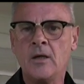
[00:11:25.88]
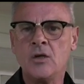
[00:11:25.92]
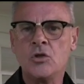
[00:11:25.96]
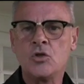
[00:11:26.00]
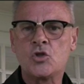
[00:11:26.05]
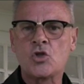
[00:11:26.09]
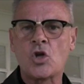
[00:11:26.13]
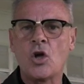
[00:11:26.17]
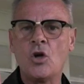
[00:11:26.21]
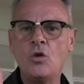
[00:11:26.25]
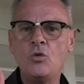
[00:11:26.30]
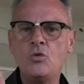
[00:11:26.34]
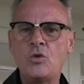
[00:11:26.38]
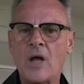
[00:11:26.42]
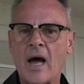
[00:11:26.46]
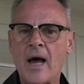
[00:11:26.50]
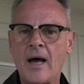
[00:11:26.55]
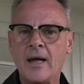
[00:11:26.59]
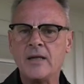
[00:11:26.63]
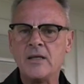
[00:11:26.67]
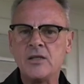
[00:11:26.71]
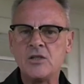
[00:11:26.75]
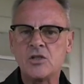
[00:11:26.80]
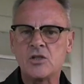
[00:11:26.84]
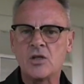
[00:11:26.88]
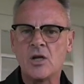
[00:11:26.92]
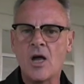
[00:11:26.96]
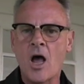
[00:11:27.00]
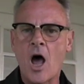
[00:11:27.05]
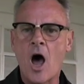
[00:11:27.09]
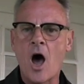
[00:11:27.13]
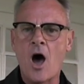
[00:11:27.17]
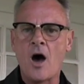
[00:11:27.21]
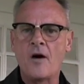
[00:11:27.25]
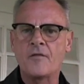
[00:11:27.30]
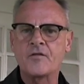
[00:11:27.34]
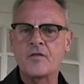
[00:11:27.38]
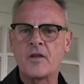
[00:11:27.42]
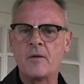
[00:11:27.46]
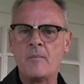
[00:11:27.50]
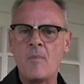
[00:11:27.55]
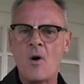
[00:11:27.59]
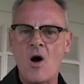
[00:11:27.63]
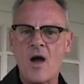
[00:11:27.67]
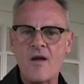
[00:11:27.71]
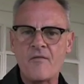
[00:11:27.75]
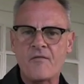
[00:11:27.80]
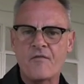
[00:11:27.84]
2 days after
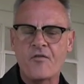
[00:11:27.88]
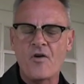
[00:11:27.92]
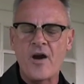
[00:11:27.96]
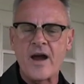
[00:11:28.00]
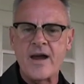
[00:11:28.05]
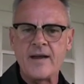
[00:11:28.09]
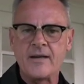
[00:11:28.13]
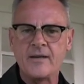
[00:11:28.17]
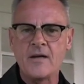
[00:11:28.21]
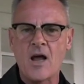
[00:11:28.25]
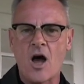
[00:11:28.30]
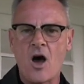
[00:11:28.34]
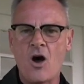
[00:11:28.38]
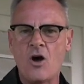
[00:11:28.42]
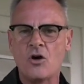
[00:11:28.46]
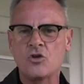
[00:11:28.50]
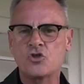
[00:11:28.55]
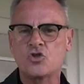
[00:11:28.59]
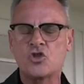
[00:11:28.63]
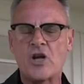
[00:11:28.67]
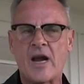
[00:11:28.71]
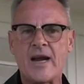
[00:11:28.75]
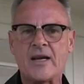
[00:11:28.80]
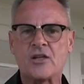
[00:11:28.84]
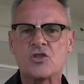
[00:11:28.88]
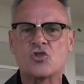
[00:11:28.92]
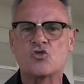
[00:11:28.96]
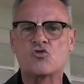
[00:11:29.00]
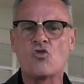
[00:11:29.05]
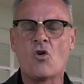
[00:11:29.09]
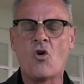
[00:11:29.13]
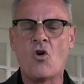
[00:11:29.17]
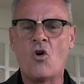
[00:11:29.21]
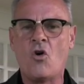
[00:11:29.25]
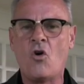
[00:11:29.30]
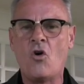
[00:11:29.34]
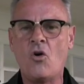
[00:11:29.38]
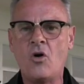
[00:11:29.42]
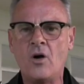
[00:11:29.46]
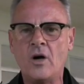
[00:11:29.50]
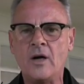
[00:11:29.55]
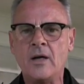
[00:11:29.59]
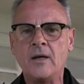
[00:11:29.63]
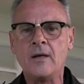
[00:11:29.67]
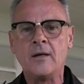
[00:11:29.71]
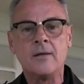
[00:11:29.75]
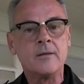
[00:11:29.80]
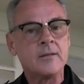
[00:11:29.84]
my friend asked Jack Straw
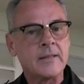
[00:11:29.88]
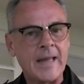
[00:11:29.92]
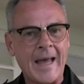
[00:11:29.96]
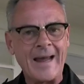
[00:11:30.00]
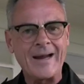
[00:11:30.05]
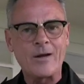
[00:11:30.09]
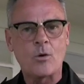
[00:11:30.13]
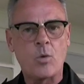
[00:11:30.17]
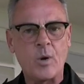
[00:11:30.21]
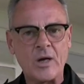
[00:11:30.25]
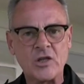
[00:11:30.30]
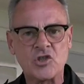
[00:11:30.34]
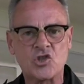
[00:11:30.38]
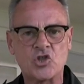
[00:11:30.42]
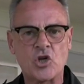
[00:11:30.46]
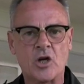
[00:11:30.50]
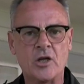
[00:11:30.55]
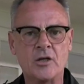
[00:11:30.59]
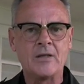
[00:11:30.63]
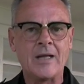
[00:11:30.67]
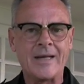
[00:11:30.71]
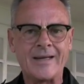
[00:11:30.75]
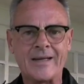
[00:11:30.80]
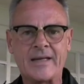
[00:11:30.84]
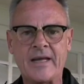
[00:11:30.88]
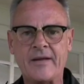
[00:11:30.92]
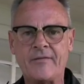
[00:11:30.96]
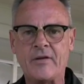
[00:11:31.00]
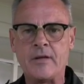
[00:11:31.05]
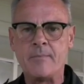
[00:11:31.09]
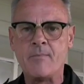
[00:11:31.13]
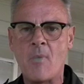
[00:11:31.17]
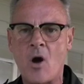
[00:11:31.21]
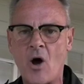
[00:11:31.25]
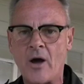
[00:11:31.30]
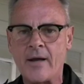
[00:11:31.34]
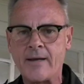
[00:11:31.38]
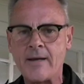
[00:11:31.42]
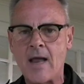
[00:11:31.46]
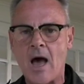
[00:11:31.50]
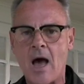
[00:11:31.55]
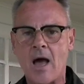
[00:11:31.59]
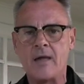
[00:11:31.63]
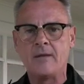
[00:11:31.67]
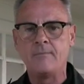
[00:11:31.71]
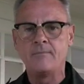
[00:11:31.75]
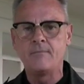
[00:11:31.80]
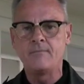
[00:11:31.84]
that question, giving my
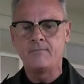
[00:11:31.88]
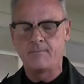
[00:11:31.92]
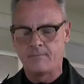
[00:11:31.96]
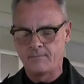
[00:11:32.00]
name,